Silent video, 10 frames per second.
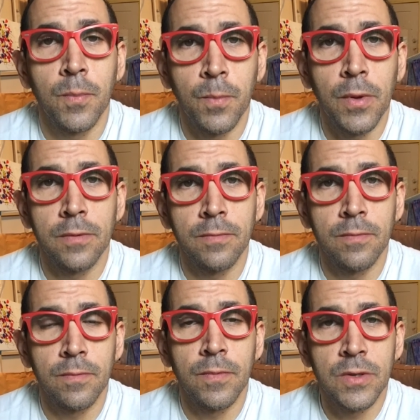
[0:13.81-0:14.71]
but
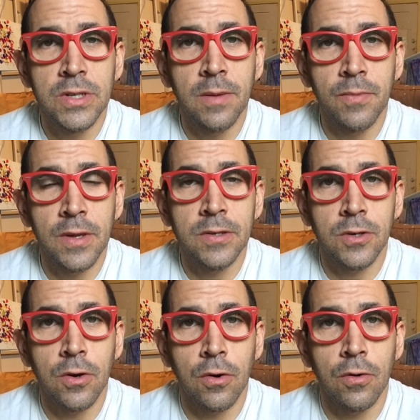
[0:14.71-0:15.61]
the same things
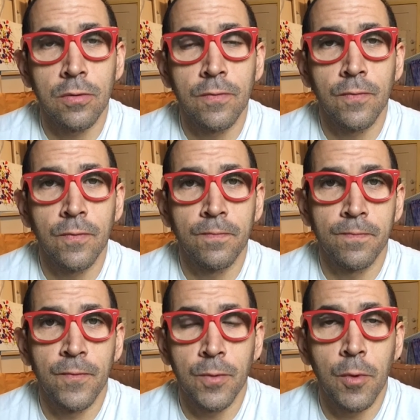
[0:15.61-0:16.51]
occur
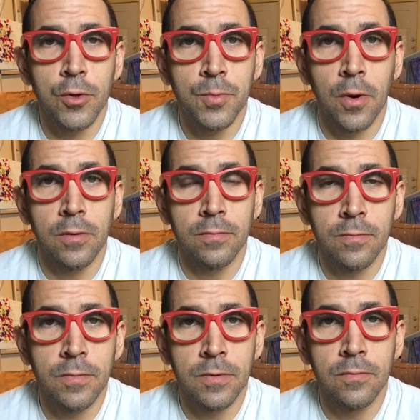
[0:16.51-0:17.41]
for the most part.
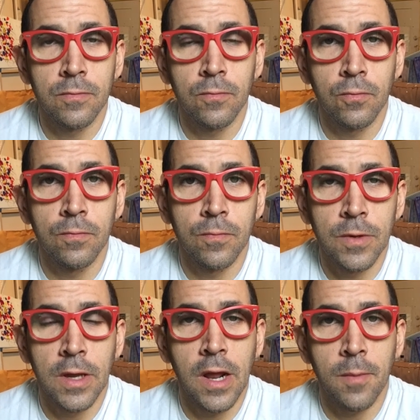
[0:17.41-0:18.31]

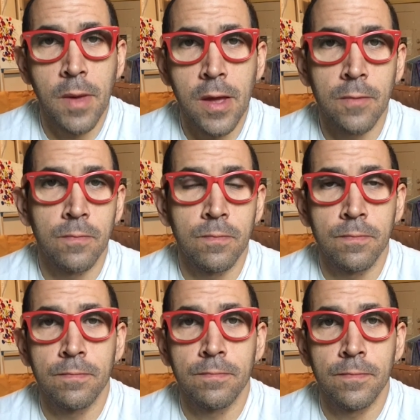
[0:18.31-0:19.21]
Get out of bed,
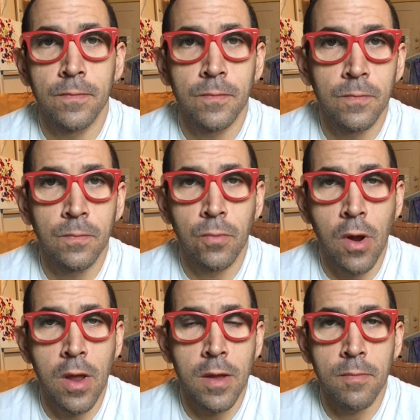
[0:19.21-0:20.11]

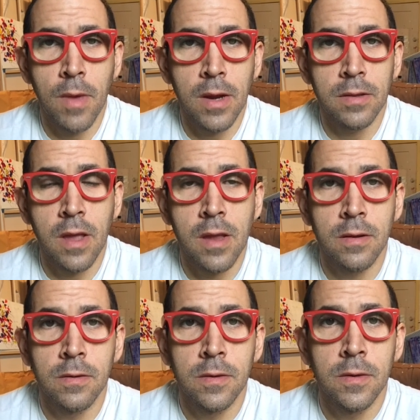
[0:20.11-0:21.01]
pray, meditate,
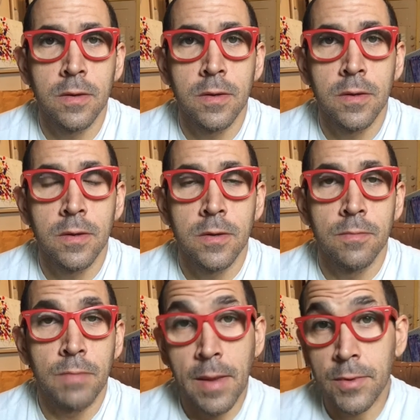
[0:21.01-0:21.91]

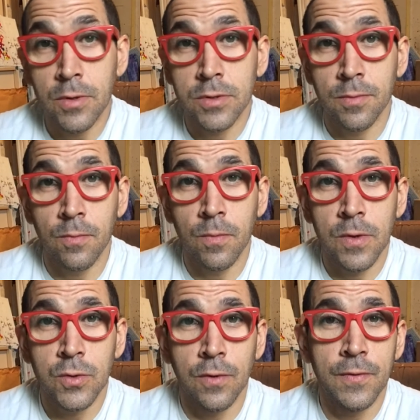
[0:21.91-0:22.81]
maybe do some
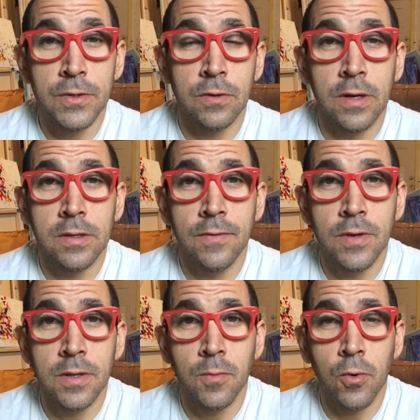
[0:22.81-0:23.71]
sort of physical
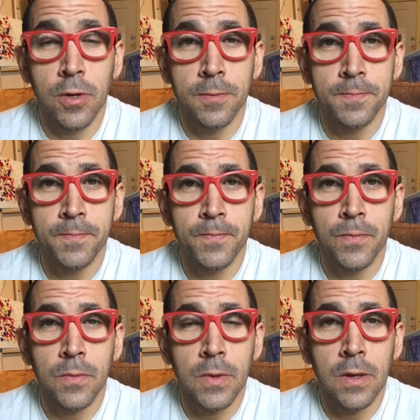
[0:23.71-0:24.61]
activity in the morning.
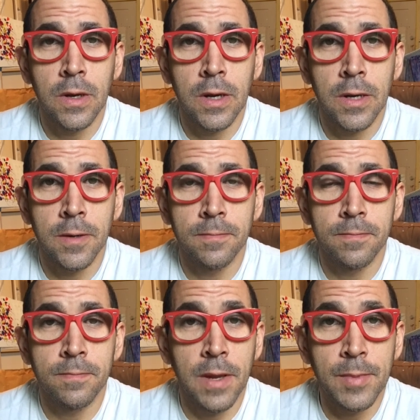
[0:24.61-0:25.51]

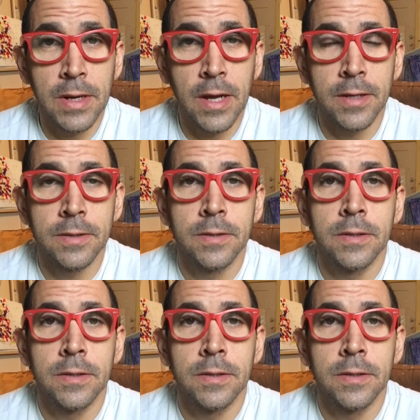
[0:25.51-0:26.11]
Maybe not.